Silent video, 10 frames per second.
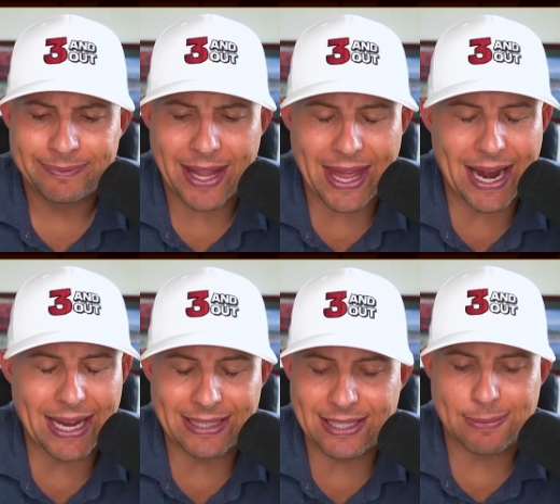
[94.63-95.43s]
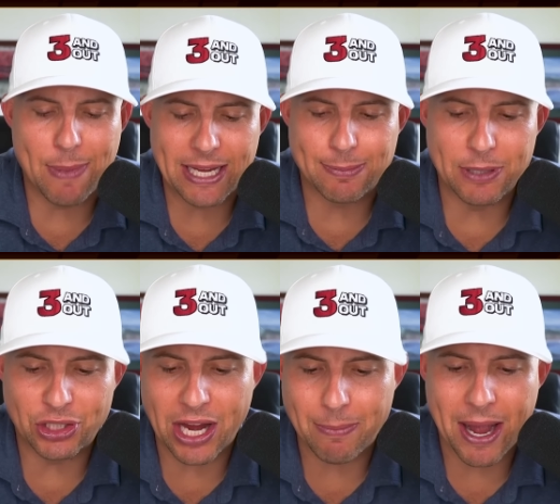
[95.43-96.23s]
And I it just makes me
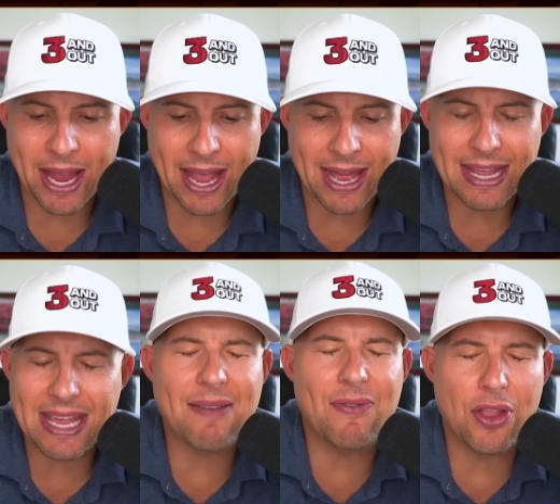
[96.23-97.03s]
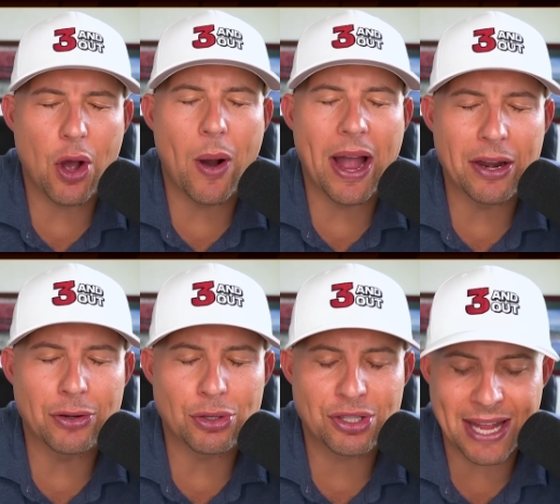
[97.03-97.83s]
shake my head, even though I
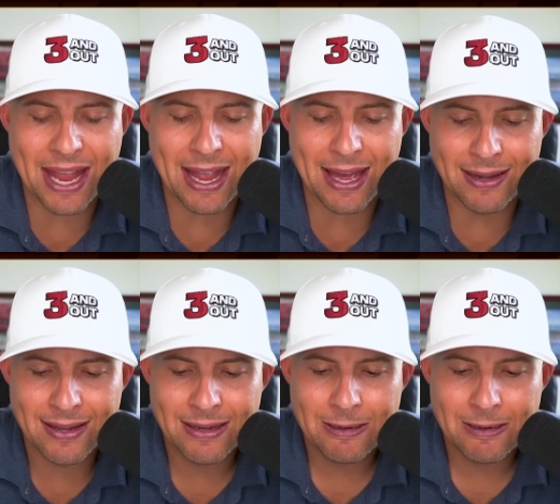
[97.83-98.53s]
understand